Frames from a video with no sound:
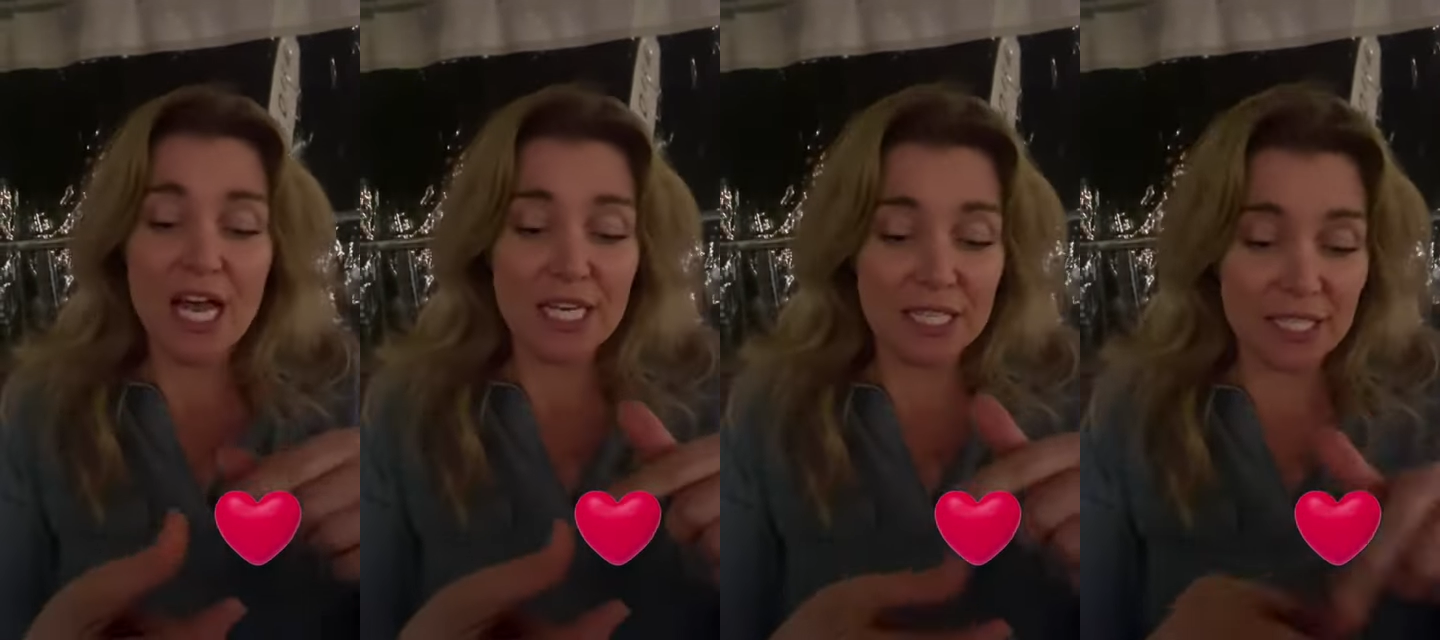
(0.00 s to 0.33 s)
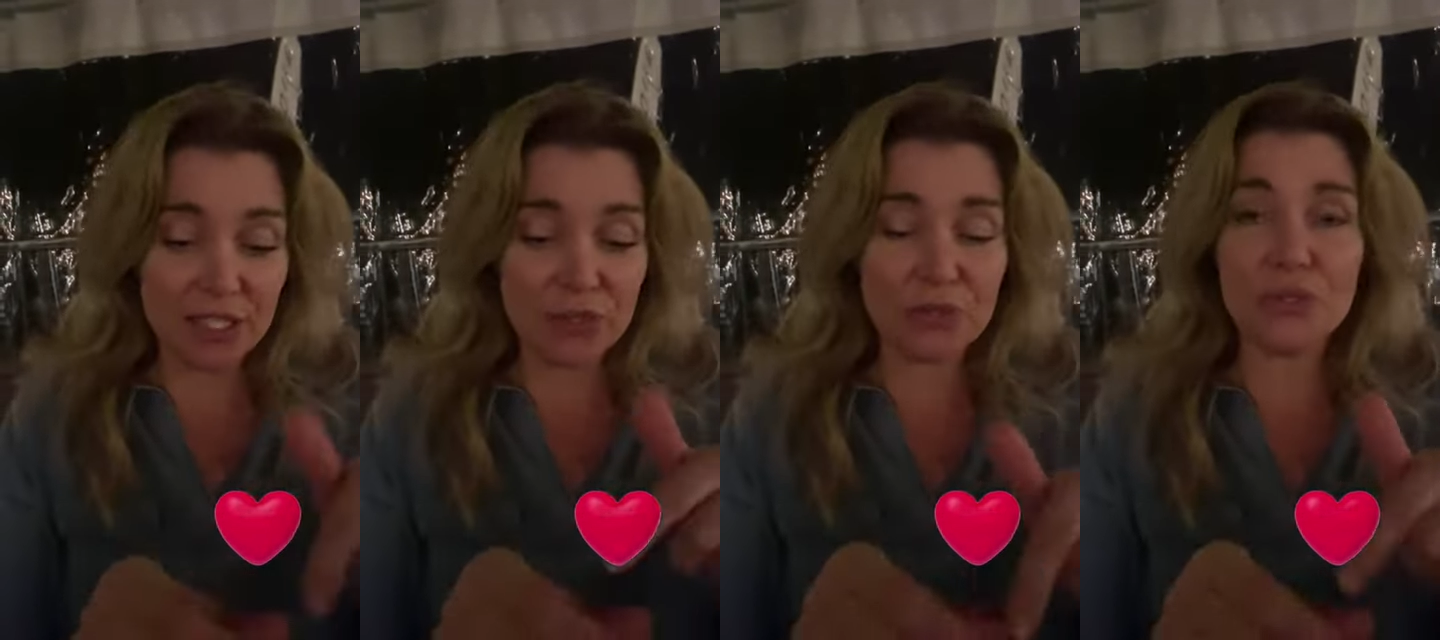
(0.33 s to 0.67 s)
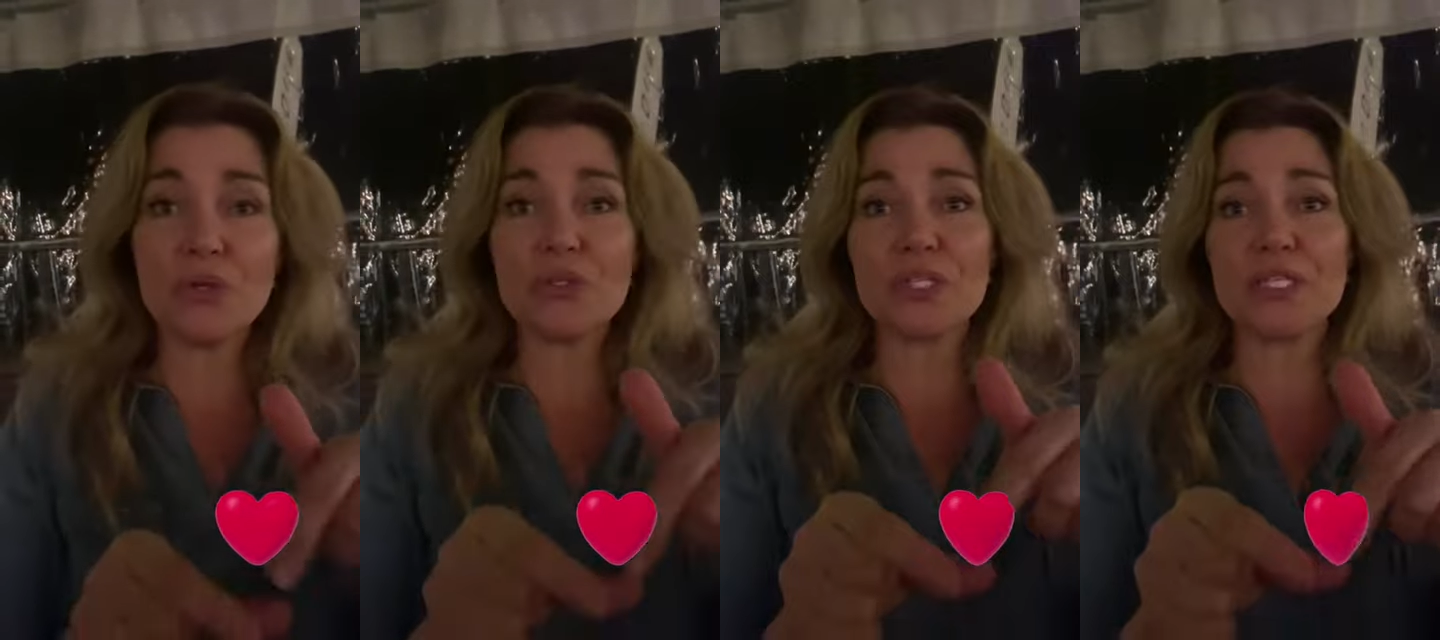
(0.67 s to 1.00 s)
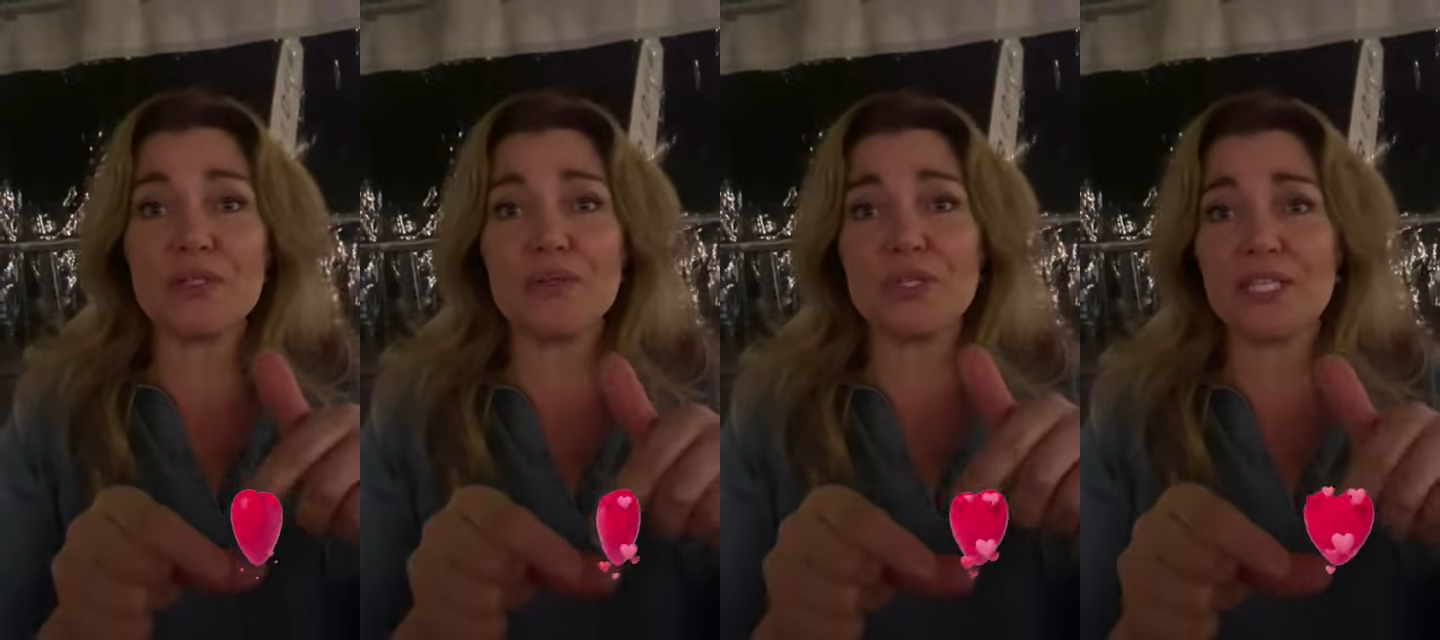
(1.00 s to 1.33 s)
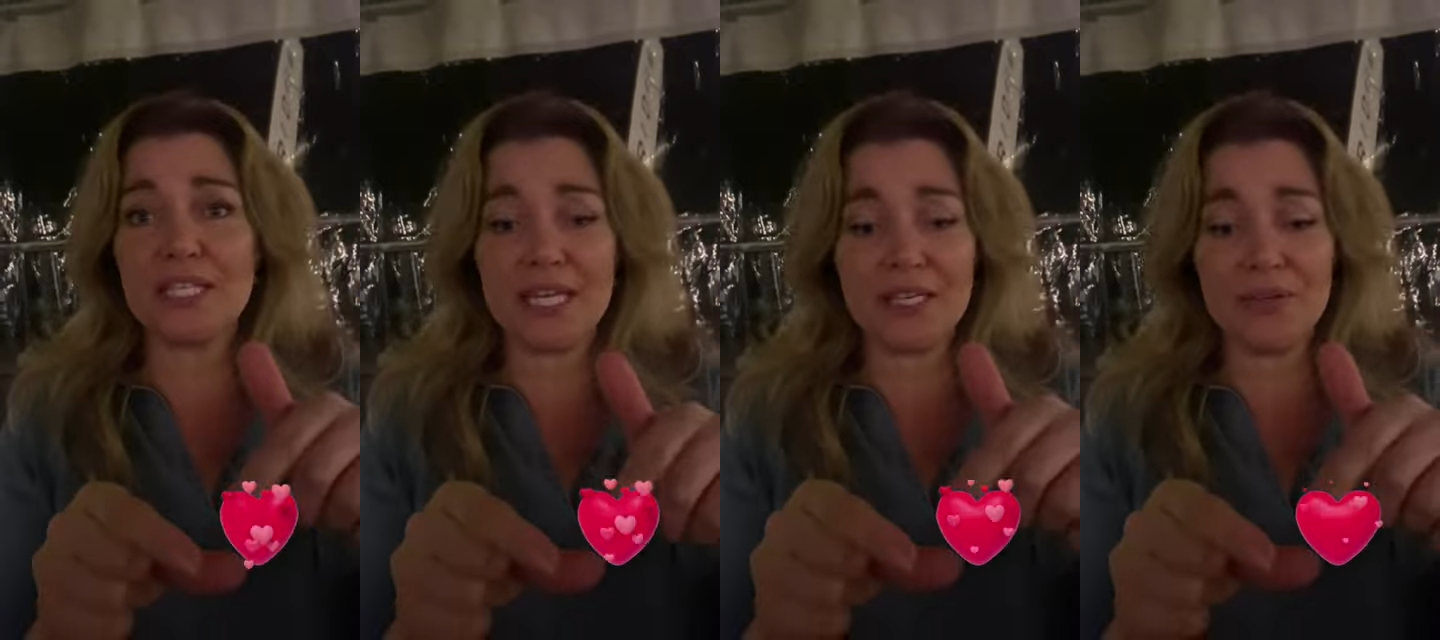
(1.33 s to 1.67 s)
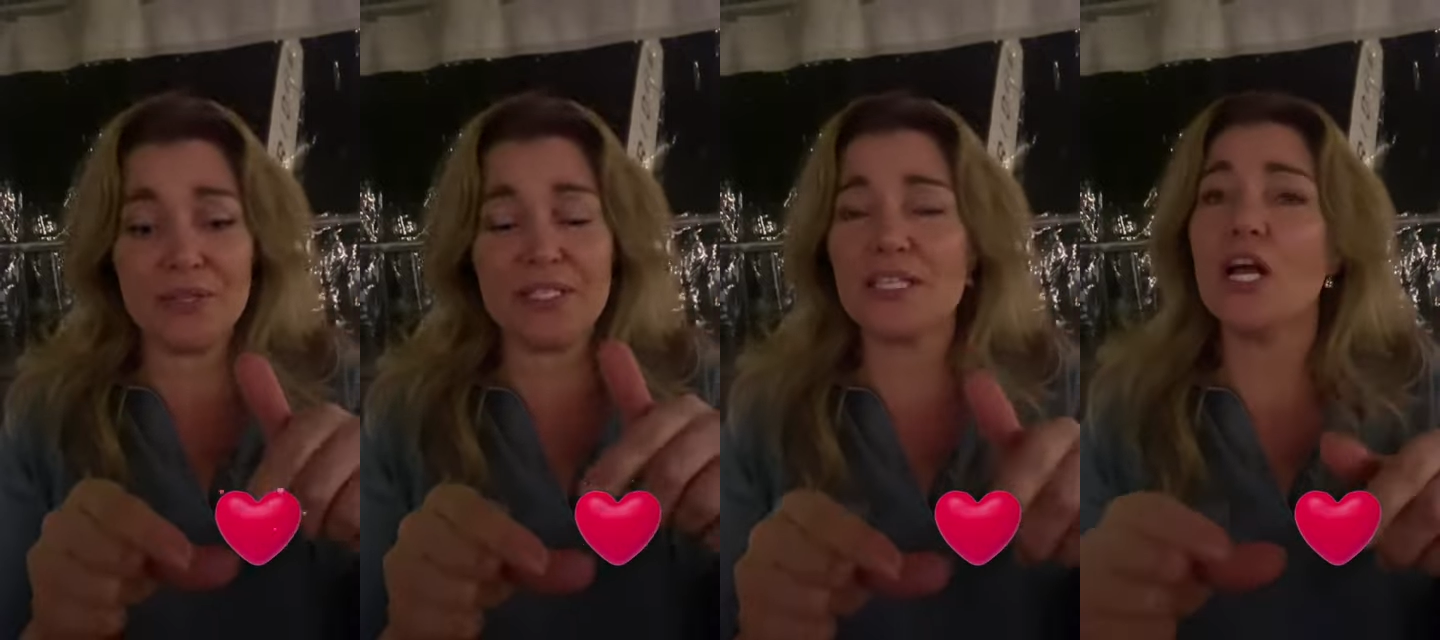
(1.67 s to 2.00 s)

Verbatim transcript: Little gorgeous little container, and said,